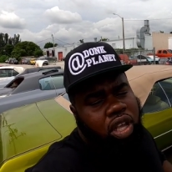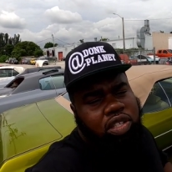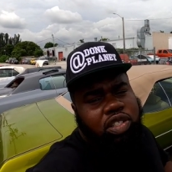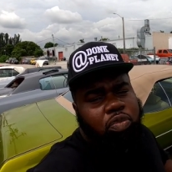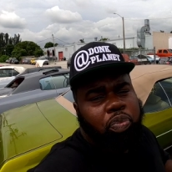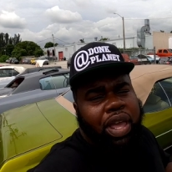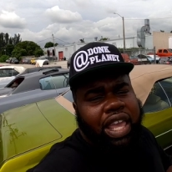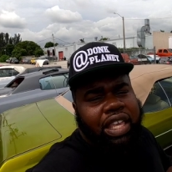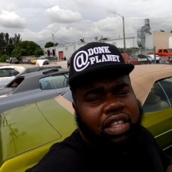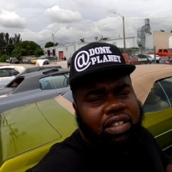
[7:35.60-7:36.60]
Custom
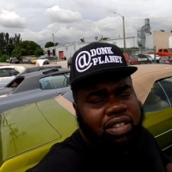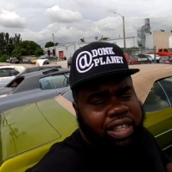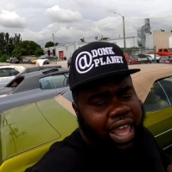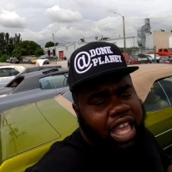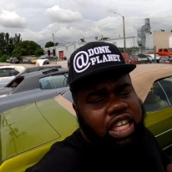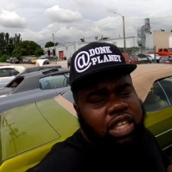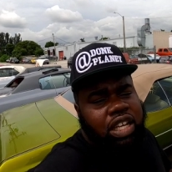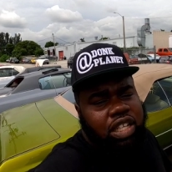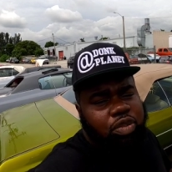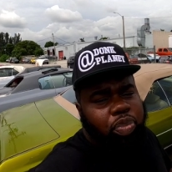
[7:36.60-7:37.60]
paint, candy
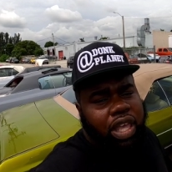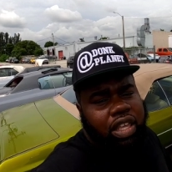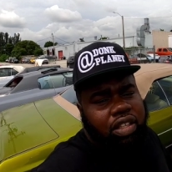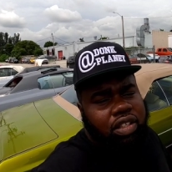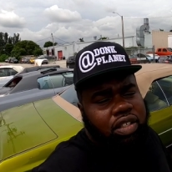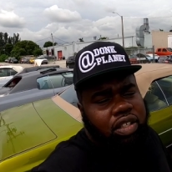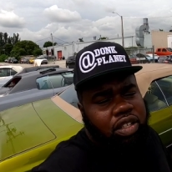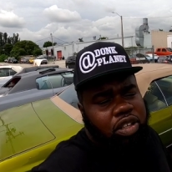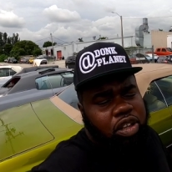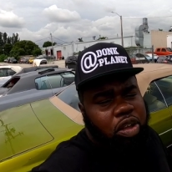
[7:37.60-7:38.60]
colored paint
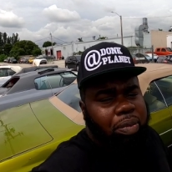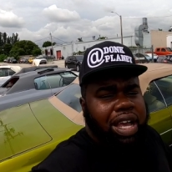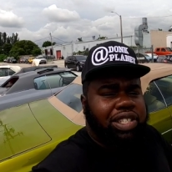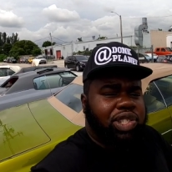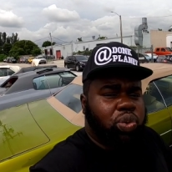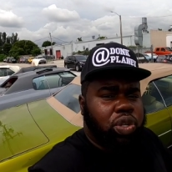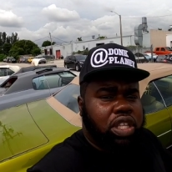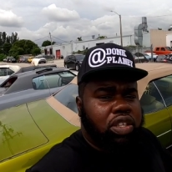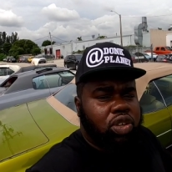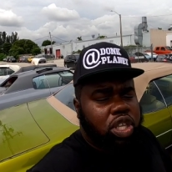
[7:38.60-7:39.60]
by
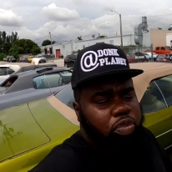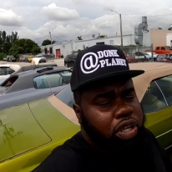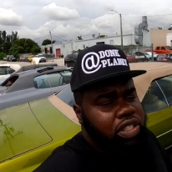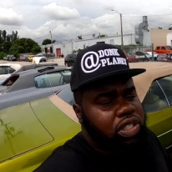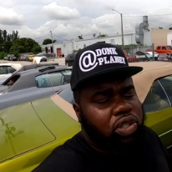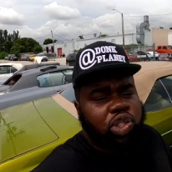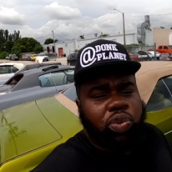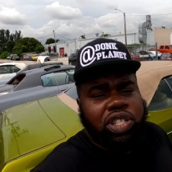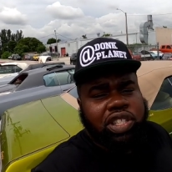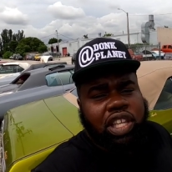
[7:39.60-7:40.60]
Sudi. You know, he put his little
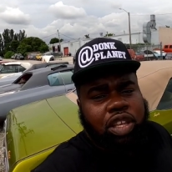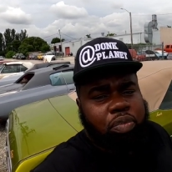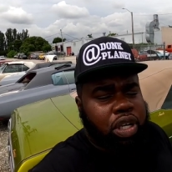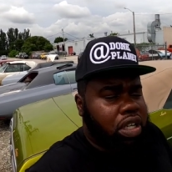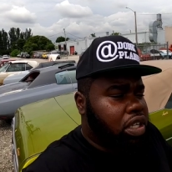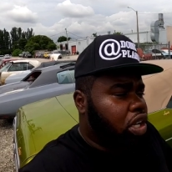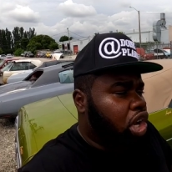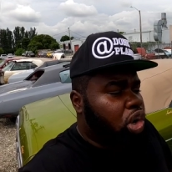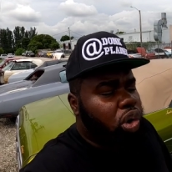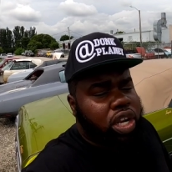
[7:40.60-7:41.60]
twist in it. But
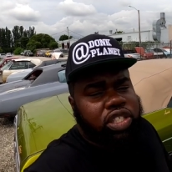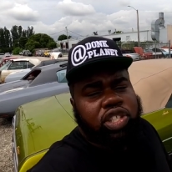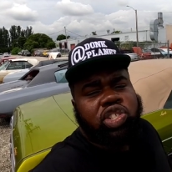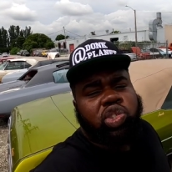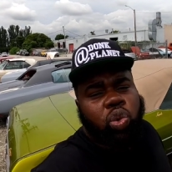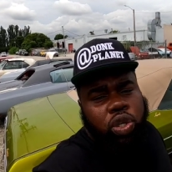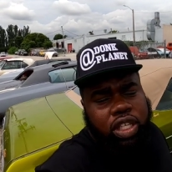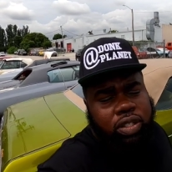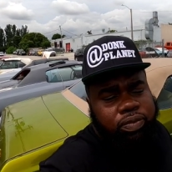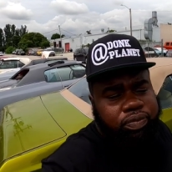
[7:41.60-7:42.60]
according to
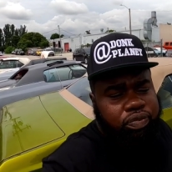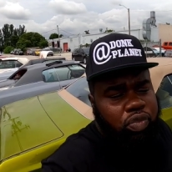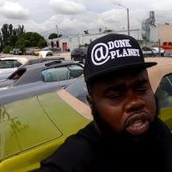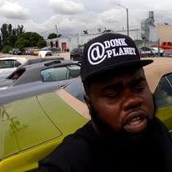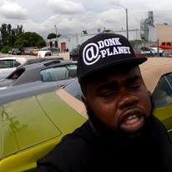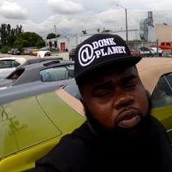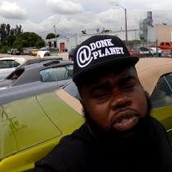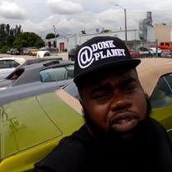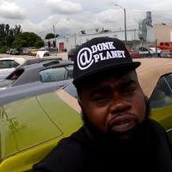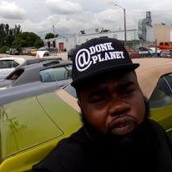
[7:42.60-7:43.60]
Sudi, he
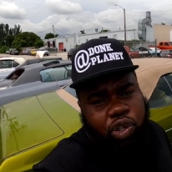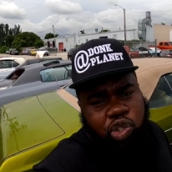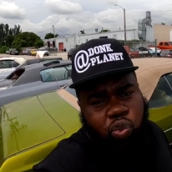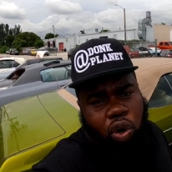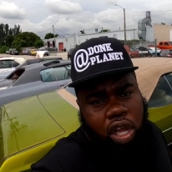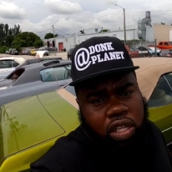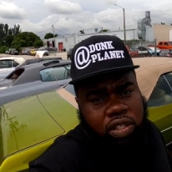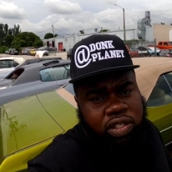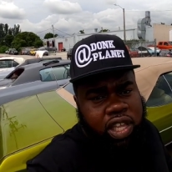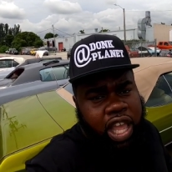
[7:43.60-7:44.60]
was the first
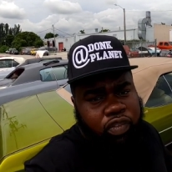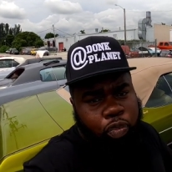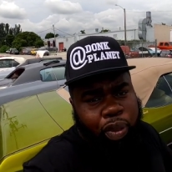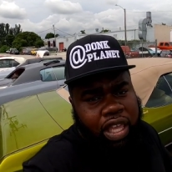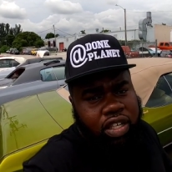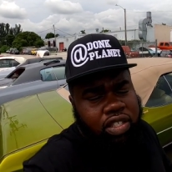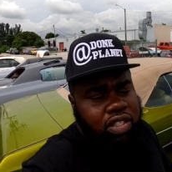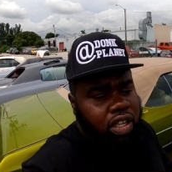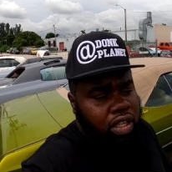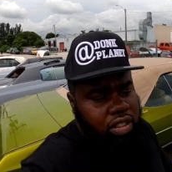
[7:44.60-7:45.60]
one to ever paint
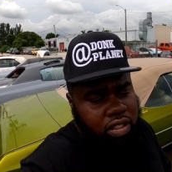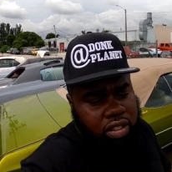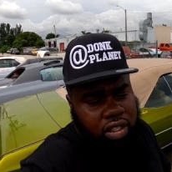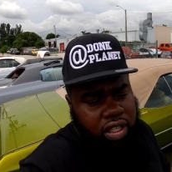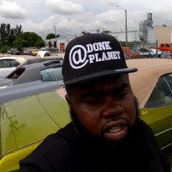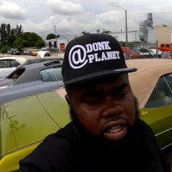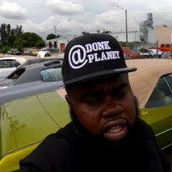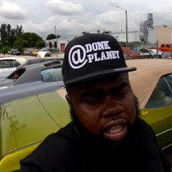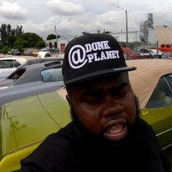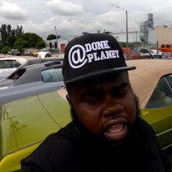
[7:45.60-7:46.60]
this color.
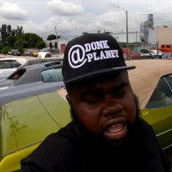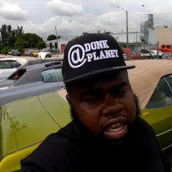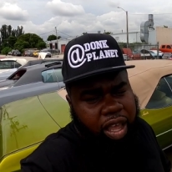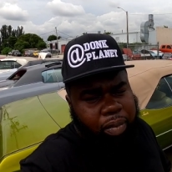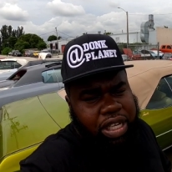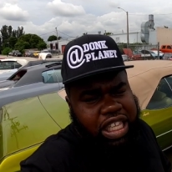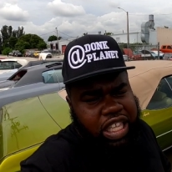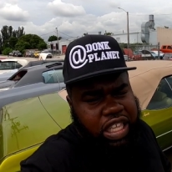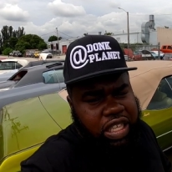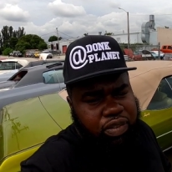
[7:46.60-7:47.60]
And I
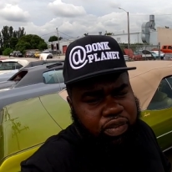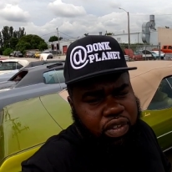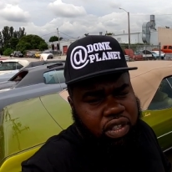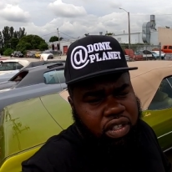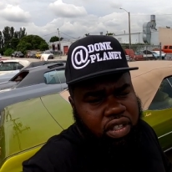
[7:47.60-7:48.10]
believe